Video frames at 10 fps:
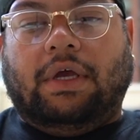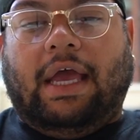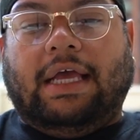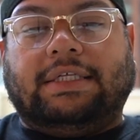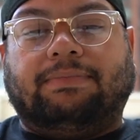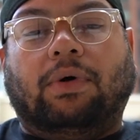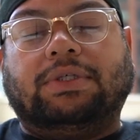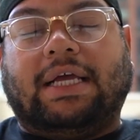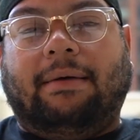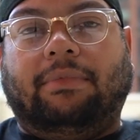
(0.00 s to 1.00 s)
it's
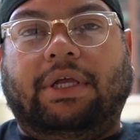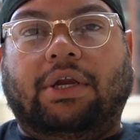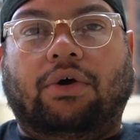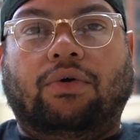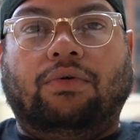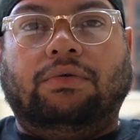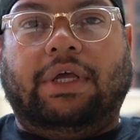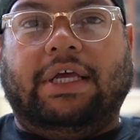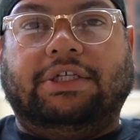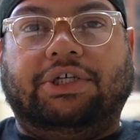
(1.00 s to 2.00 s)
most commonly known
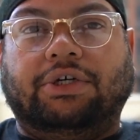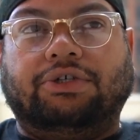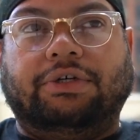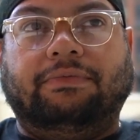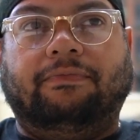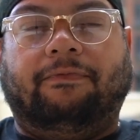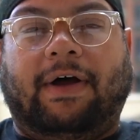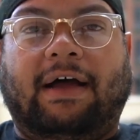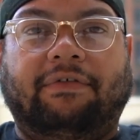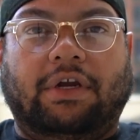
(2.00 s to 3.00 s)
in children
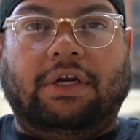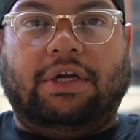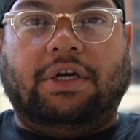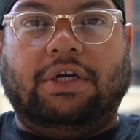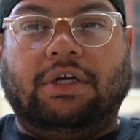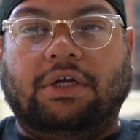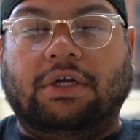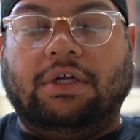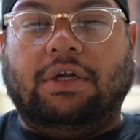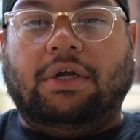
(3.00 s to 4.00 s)
5 and under.
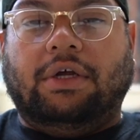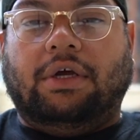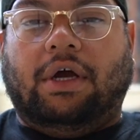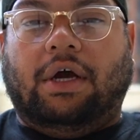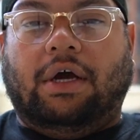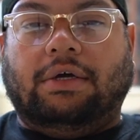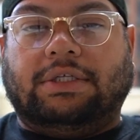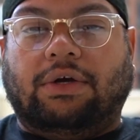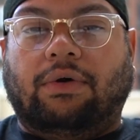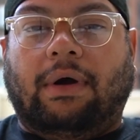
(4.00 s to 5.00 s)

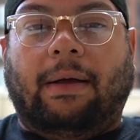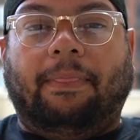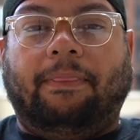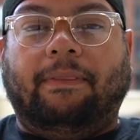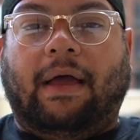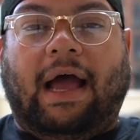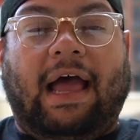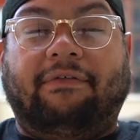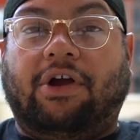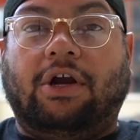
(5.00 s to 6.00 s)
So I
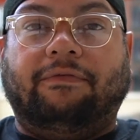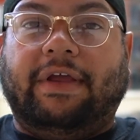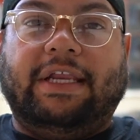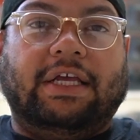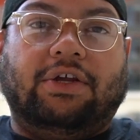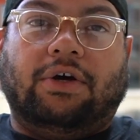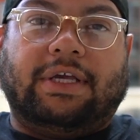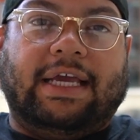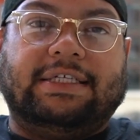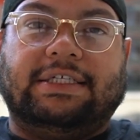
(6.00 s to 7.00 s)
haven't heard of any adult
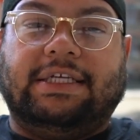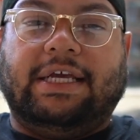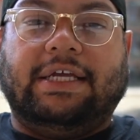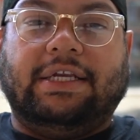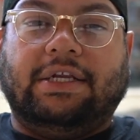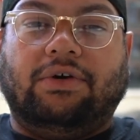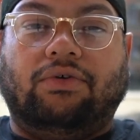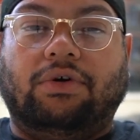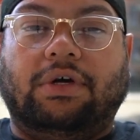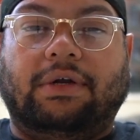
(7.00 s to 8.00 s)
cases yet,
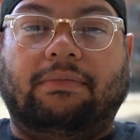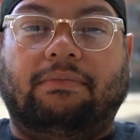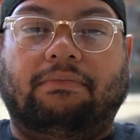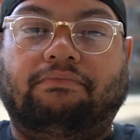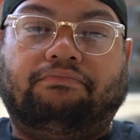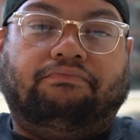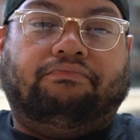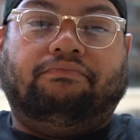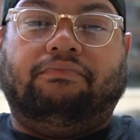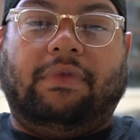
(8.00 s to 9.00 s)
or
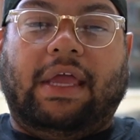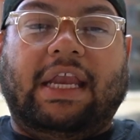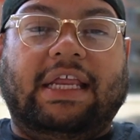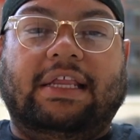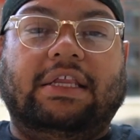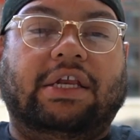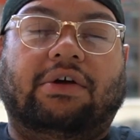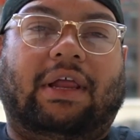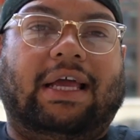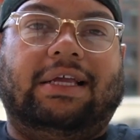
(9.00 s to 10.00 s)
any
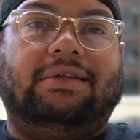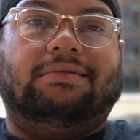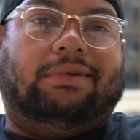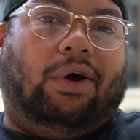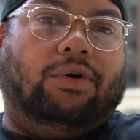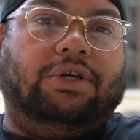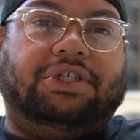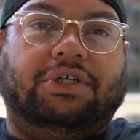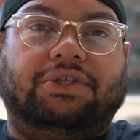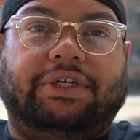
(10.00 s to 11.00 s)
like older
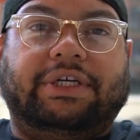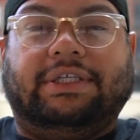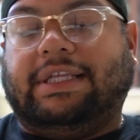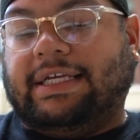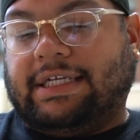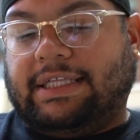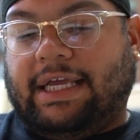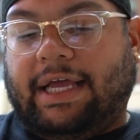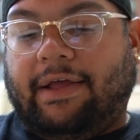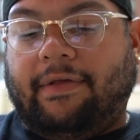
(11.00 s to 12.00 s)
children, things like
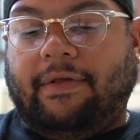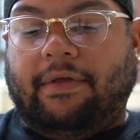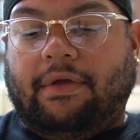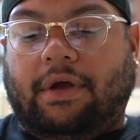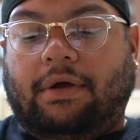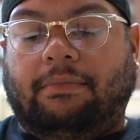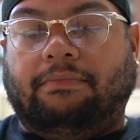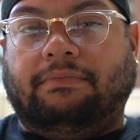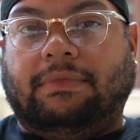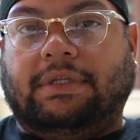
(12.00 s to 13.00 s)
that. Um,
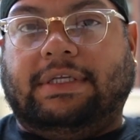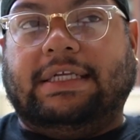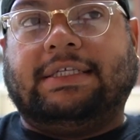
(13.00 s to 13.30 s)
this